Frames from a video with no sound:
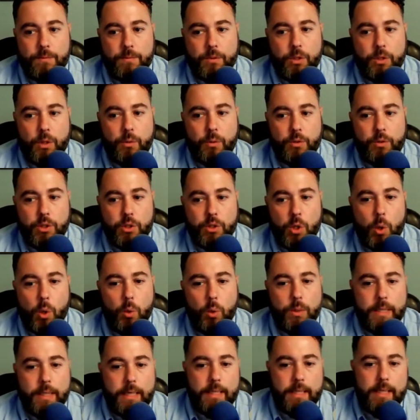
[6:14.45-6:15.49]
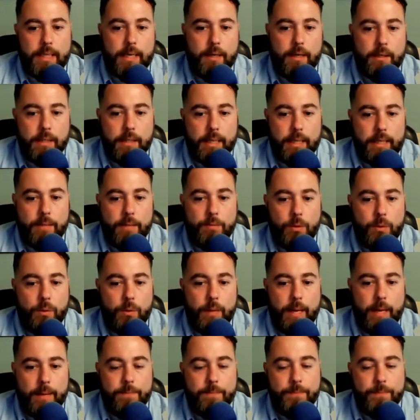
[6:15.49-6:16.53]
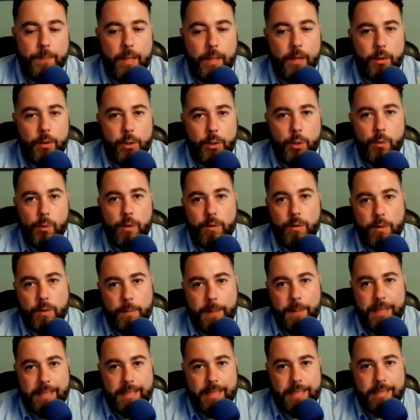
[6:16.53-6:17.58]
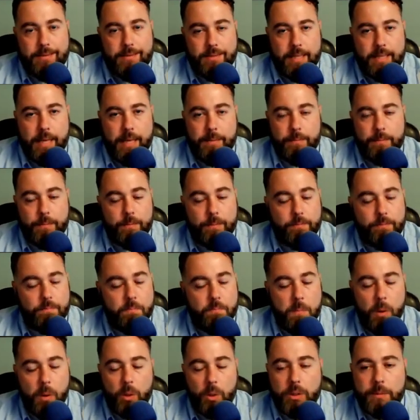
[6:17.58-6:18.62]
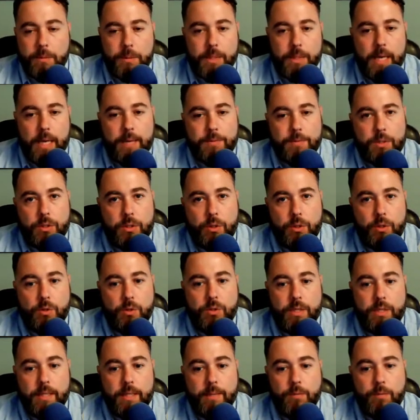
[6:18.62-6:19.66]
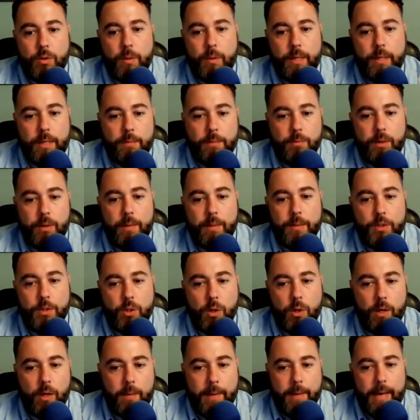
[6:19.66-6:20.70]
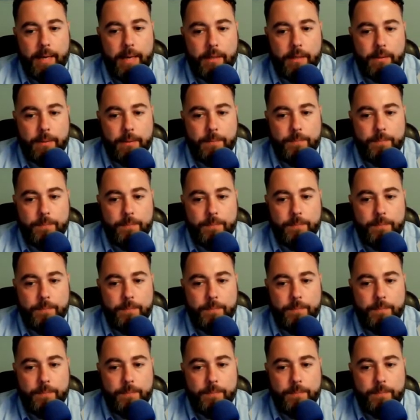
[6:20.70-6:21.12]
So just holding it there and letting them do that. You want to repeat that step multiple times until you see them doing it pretty much automatically.